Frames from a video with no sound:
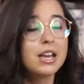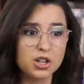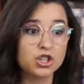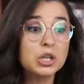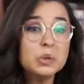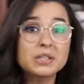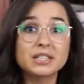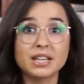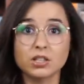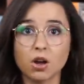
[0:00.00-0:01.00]
She was
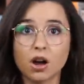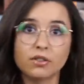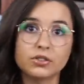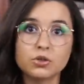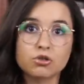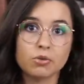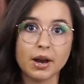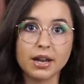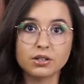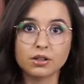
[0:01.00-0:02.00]
sent off to
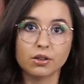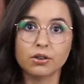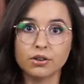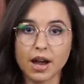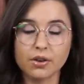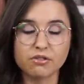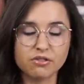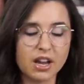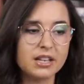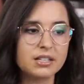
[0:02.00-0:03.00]
train to learn how to
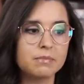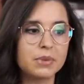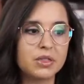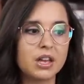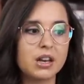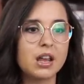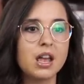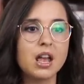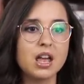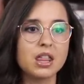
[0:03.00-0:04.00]
fight, but then
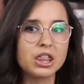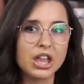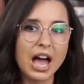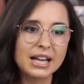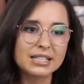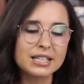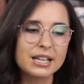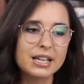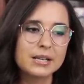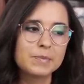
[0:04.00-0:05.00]
that
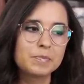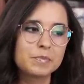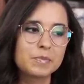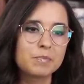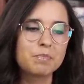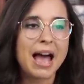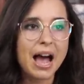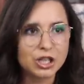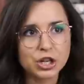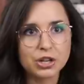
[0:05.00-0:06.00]

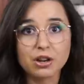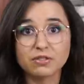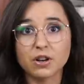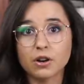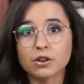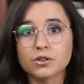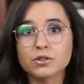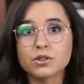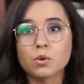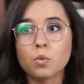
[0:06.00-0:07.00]
passion of
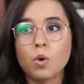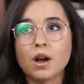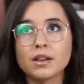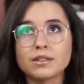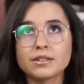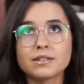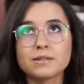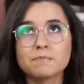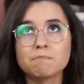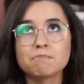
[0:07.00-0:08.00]
hers was
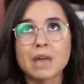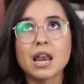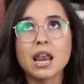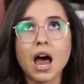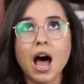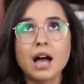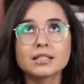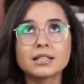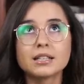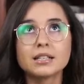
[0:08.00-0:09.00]

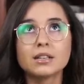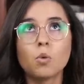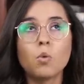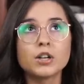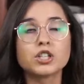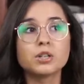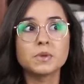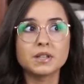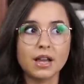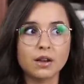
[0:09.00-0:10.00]
not what she
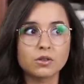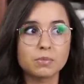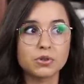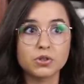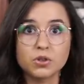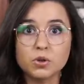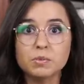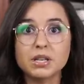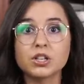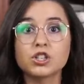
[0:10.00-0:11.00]
was allowed to pursue
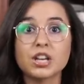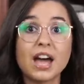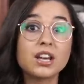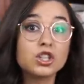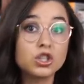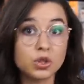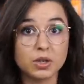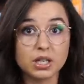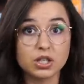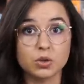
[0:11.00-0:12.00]
because she had a
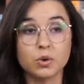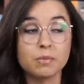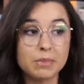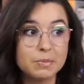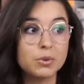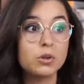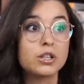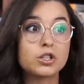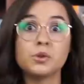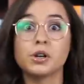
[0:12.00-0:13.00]
duty to her people
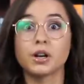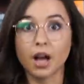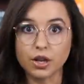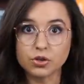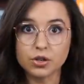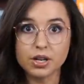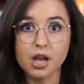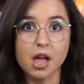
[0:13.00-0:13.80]
and to her country